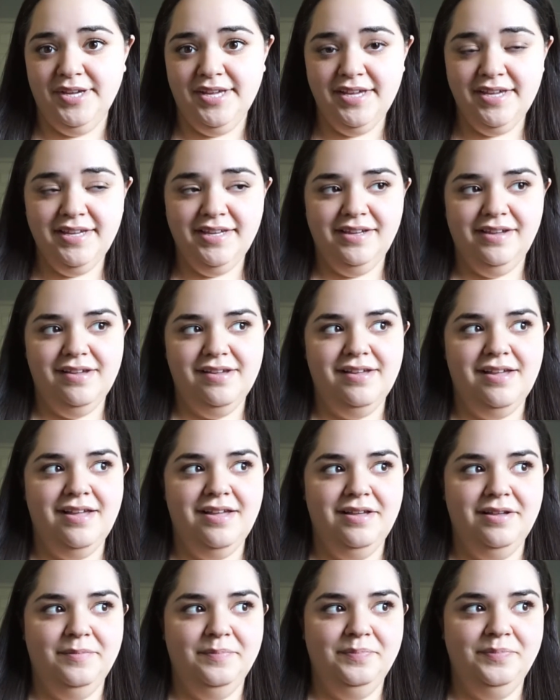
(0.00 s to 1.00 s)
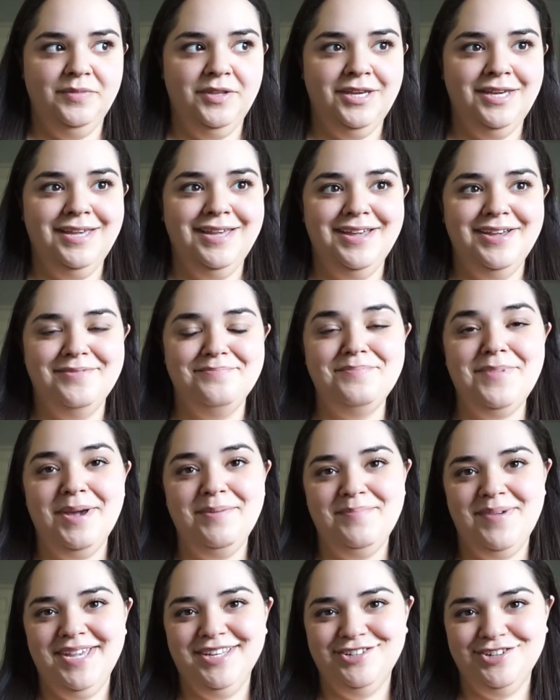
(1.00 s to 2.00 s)
kit,
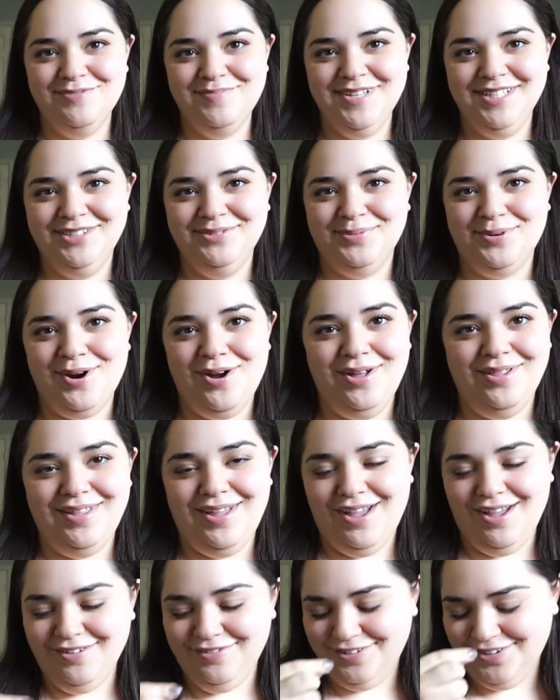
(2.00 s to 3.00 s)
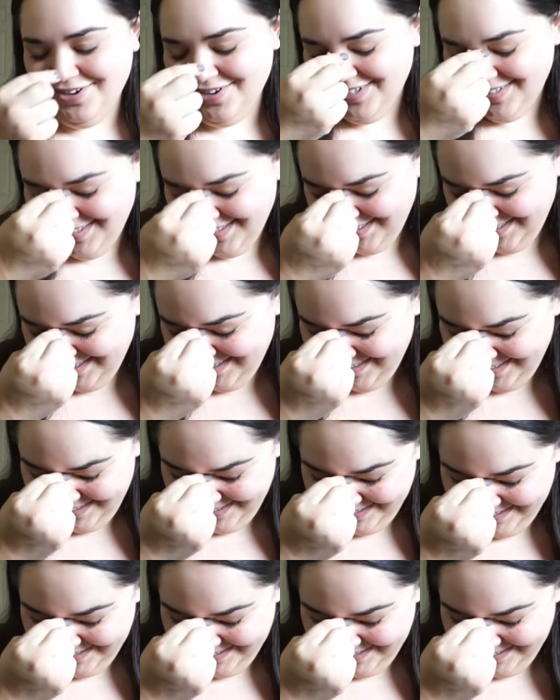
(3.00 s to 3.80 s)
my measurements were all off. So I was like,